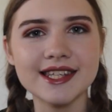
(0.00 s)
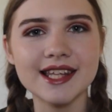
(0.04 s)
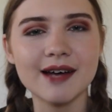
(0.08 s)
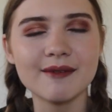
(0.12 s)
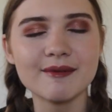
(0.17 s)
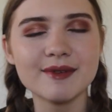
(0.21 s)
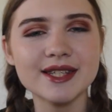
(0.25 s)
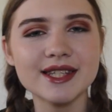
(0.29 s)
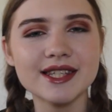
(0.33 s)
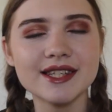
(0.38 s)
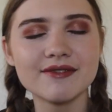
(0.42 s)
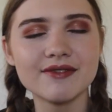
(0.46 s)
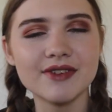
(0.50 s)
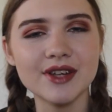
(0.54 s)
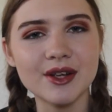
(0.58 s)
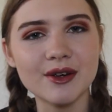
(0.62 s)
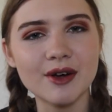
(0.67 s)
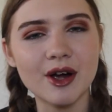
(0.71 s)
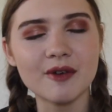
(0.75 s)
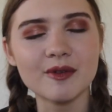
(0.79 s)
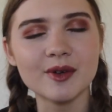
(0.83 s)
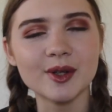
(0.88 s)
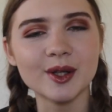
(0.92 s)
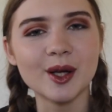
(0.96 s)
so that was the
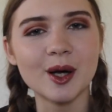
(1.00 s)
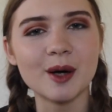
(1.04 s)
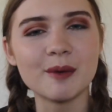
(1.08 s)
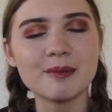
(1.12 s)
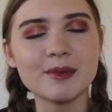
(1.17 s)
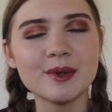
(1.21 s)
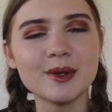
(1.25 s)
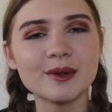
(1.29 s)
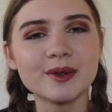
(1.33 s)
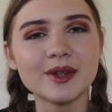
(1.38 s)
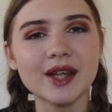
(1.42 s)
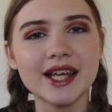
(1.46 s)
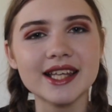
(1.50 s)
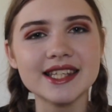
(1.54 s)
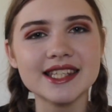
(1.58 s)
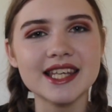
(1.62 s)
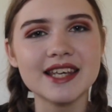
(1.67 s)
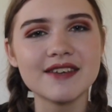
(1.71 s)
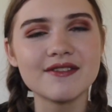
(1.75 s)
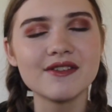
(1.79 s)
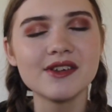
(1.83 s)
video. I really hope you liked it.